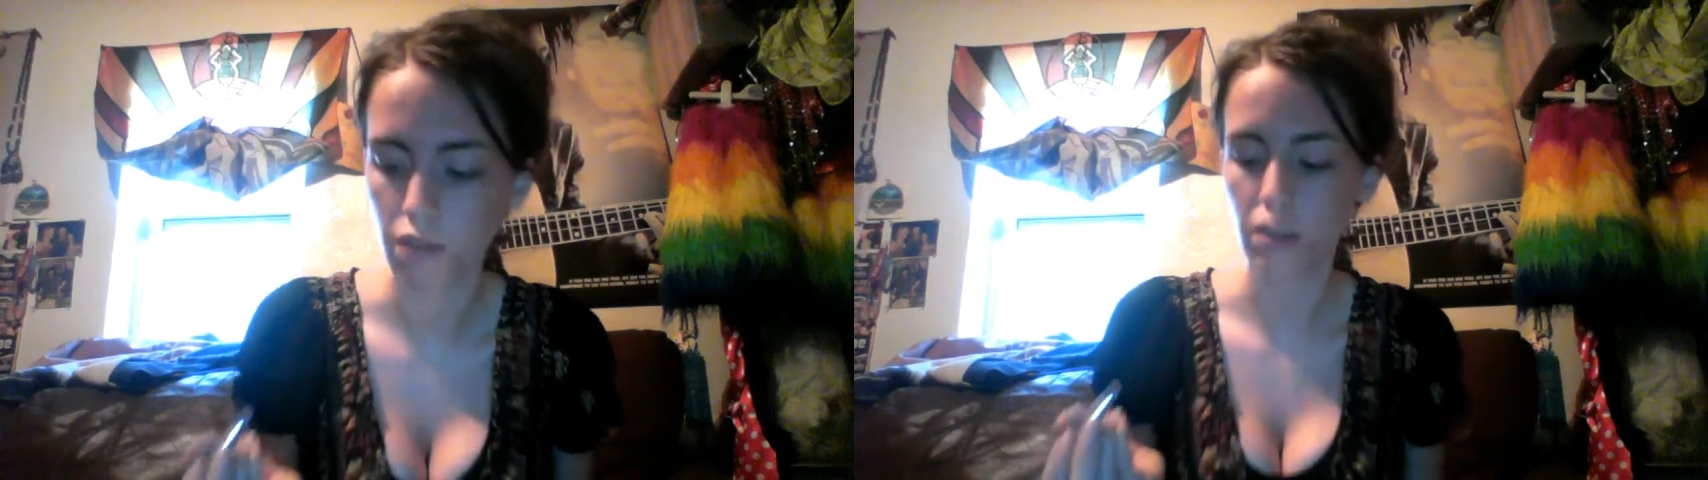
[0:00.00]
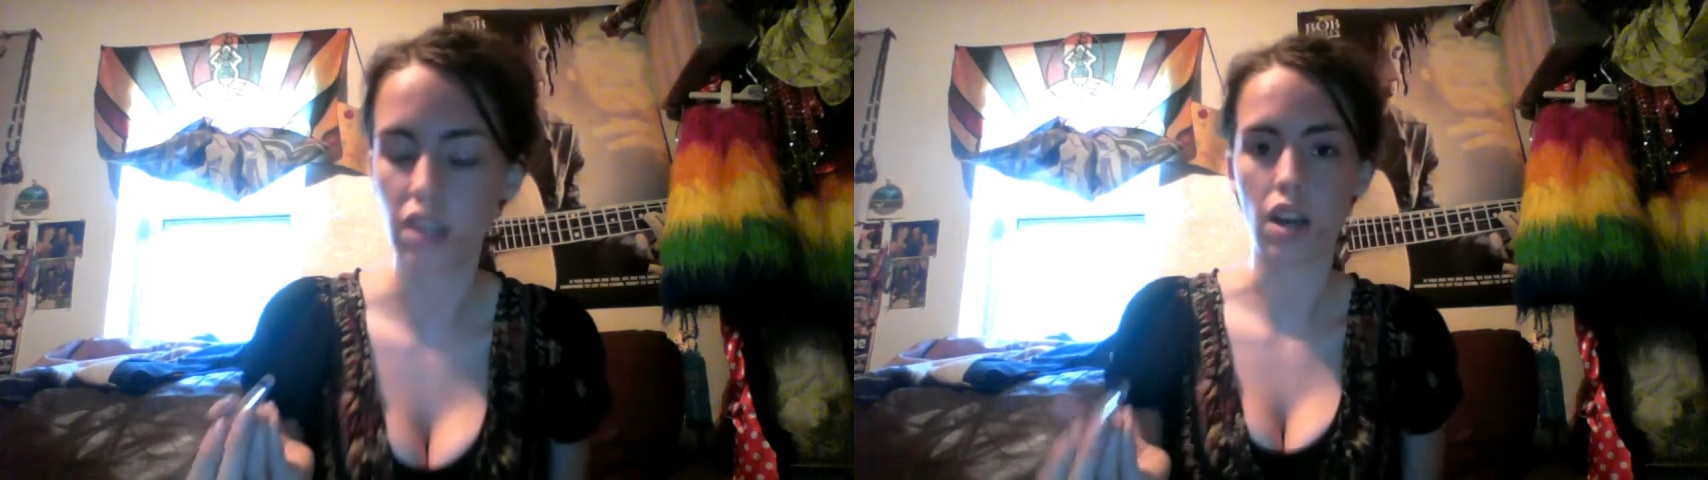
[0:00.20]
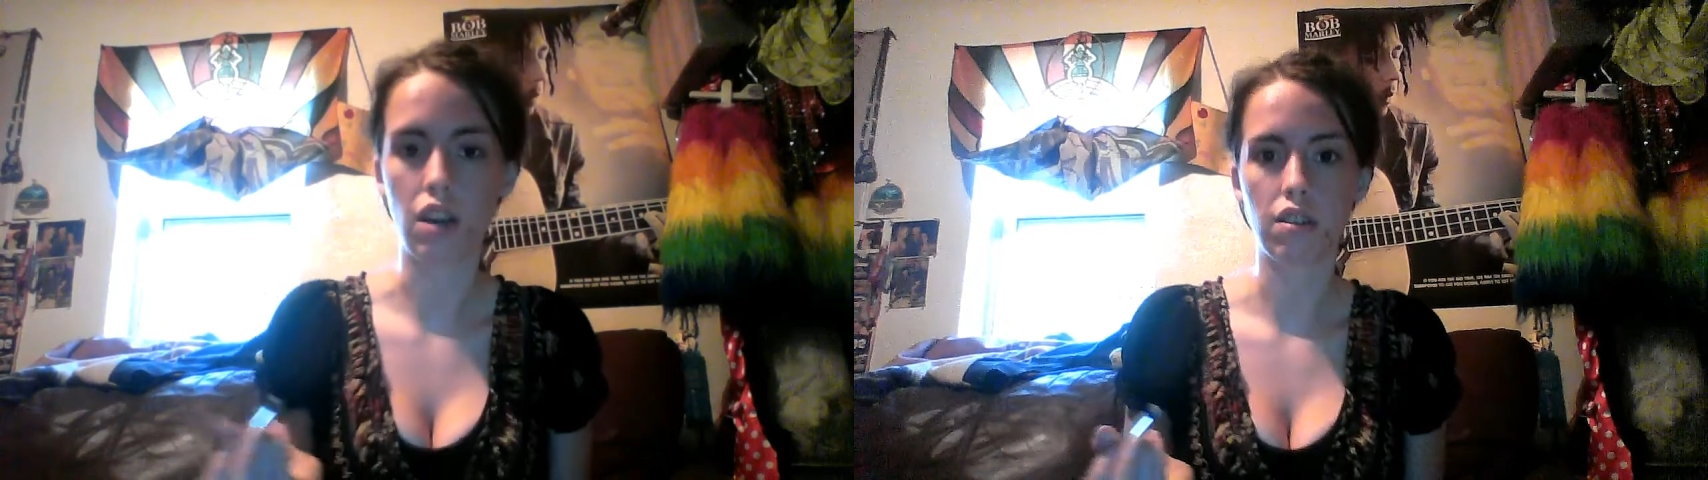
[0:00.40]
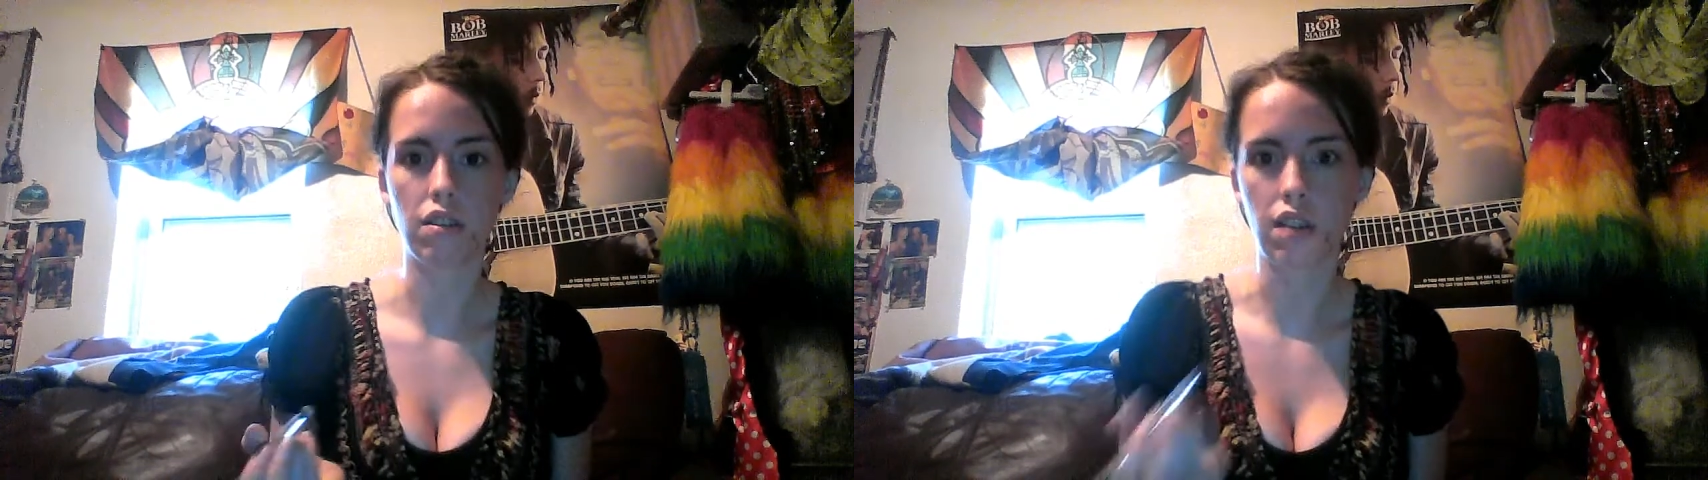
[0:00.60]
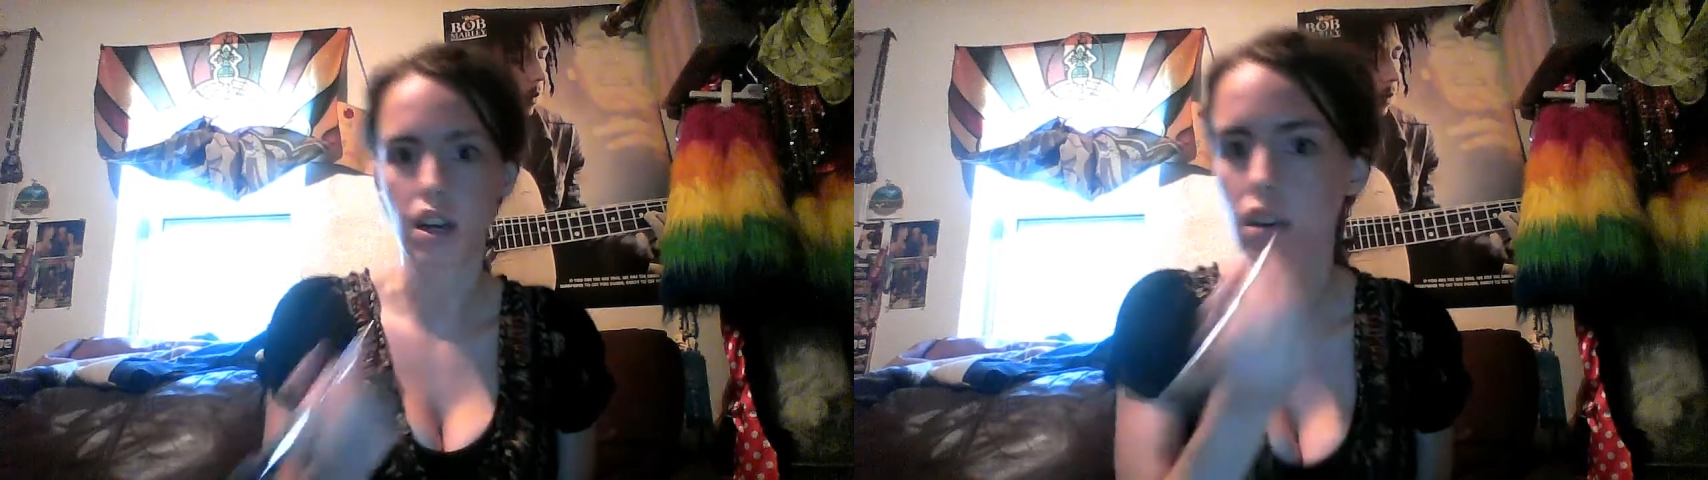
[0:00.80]
me that
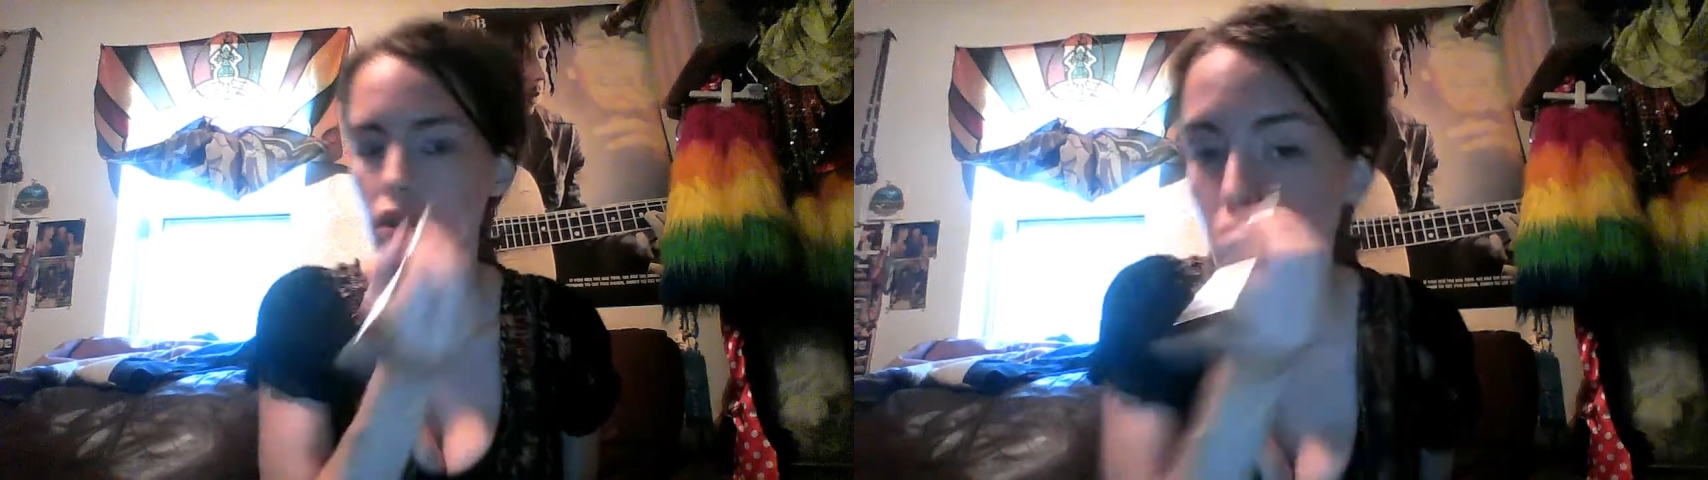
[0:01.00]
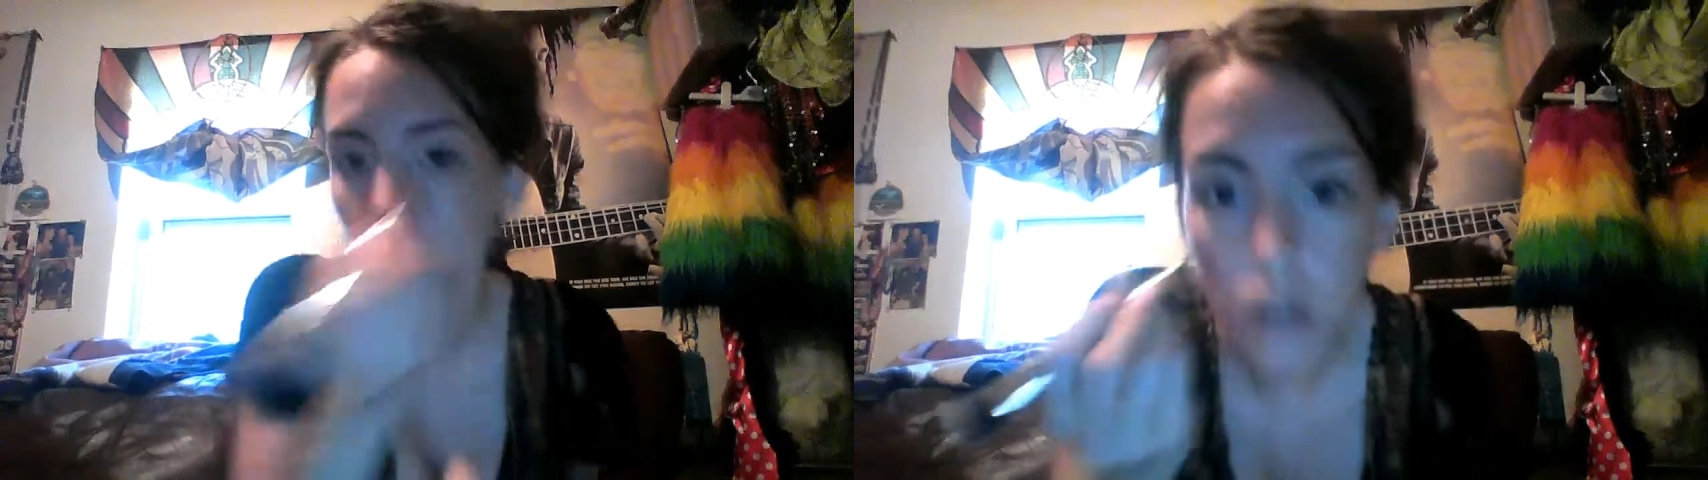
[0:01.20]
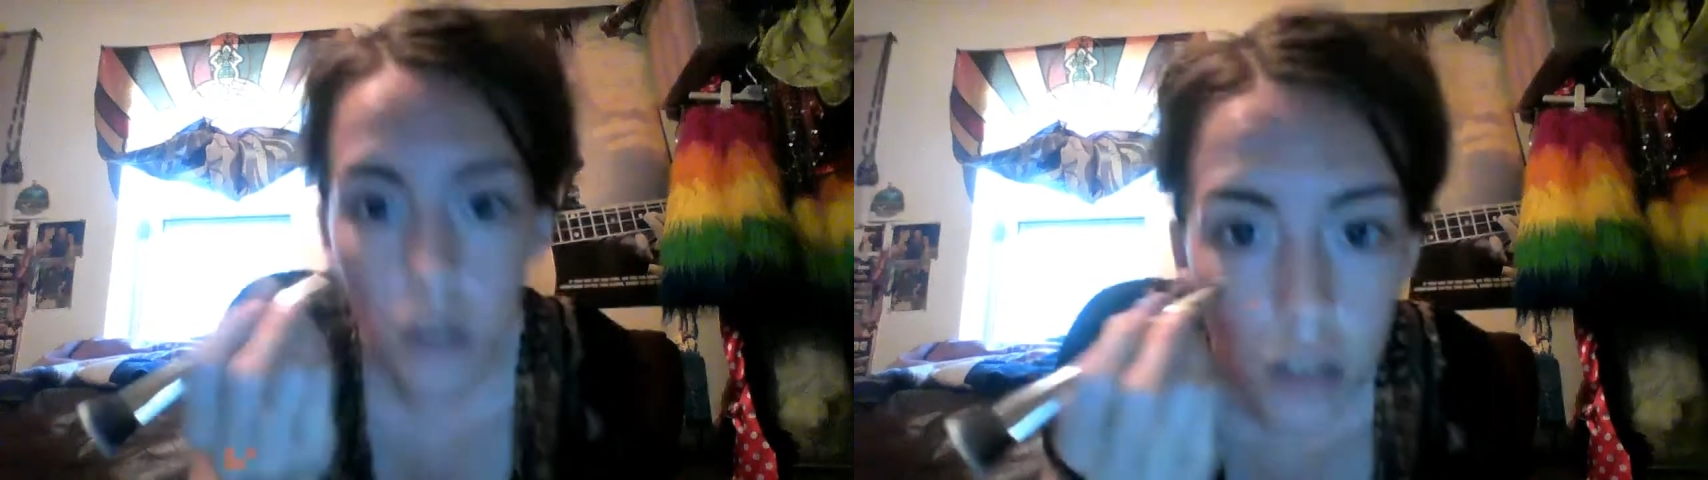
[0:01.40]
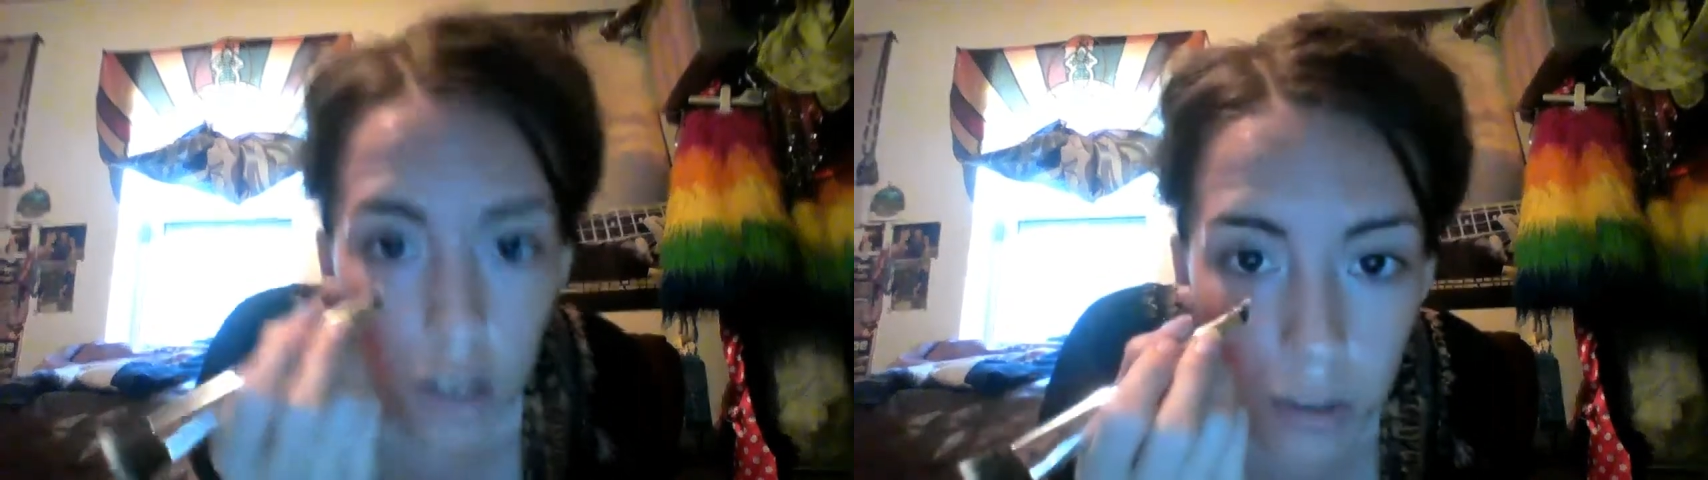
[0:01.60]
desired look.